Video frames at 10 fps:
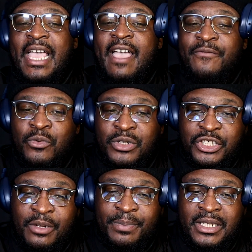everyone
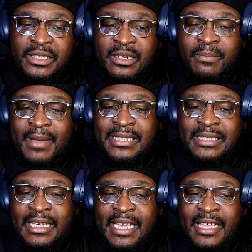jumping into the mic
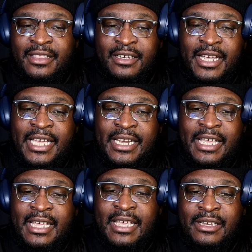together and
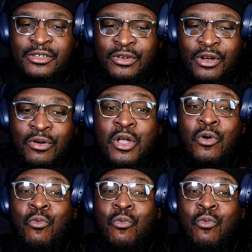you know,